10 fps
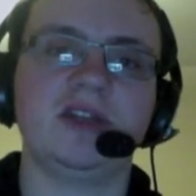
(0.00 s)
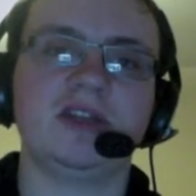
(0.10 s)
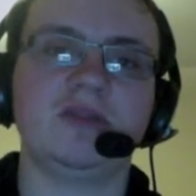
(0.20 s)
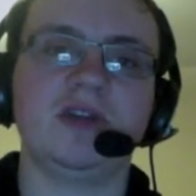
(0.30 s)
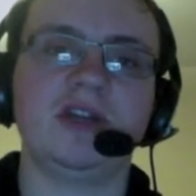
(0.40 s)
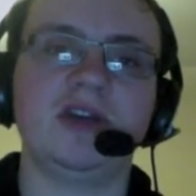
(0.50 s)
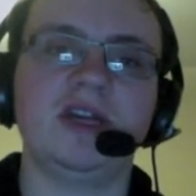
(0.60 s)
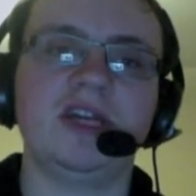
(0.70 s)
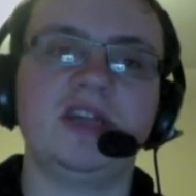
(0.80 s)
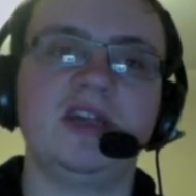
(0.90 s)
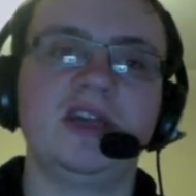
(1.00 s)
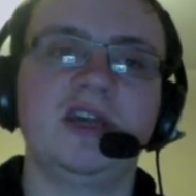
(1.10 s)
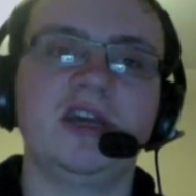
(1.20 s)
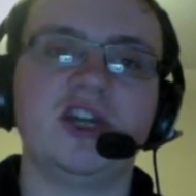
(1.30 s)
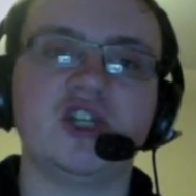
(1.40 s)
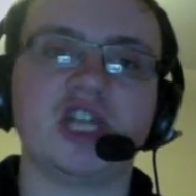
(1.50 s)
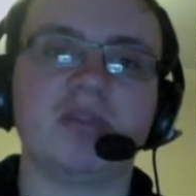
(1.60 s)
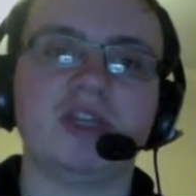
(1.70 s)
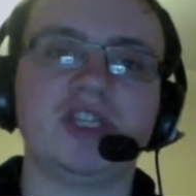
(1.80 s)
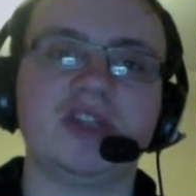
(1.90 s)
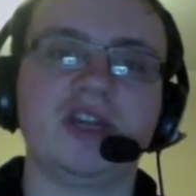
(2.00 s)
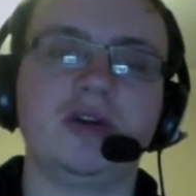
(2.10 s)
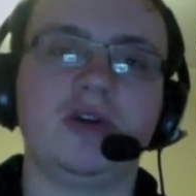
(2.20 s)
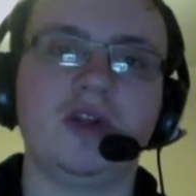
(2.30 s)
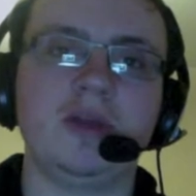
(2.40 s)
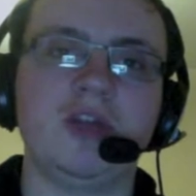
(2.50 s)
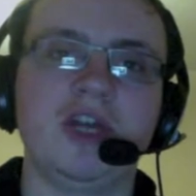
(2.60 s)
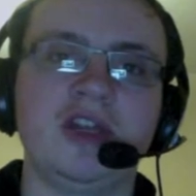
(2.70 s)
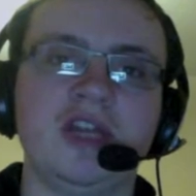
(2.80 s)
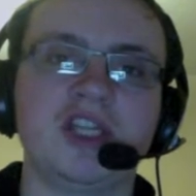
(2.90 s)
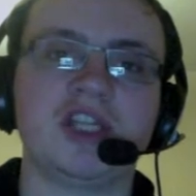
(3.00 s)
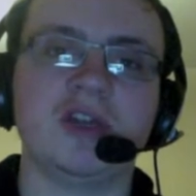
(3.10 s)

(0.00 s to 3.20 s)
to win it, and then Sheamus then got eliminated next,